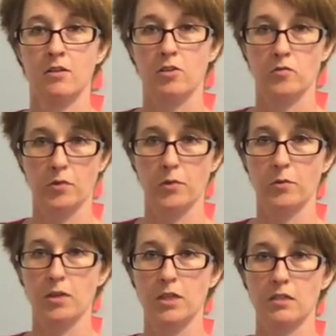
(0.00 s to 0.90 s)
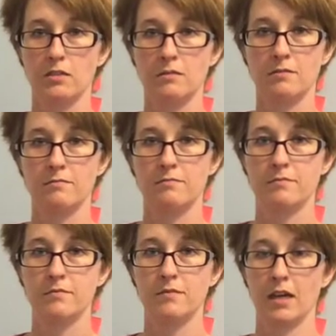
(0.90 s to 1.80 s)
over three.
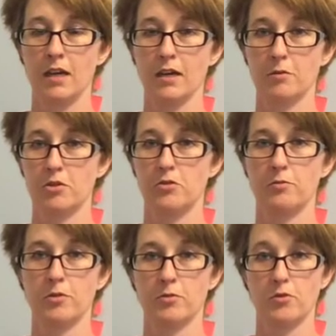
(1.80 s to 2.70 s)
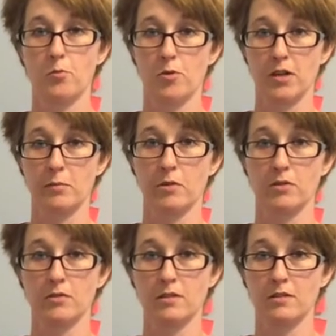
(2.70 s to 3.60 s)
Uh, we told him there was no more
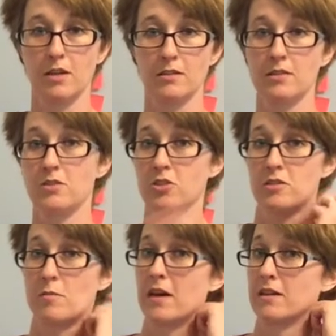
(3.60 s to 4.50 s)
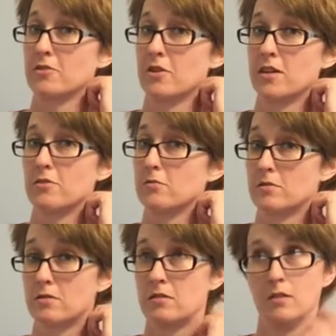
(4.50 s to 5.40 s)
diapers. His cousin just potty trained,
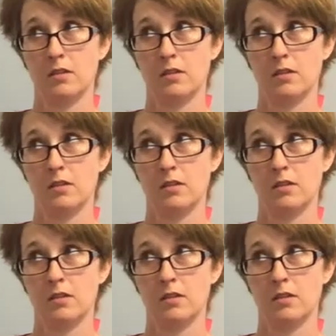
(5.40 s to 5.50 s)
who's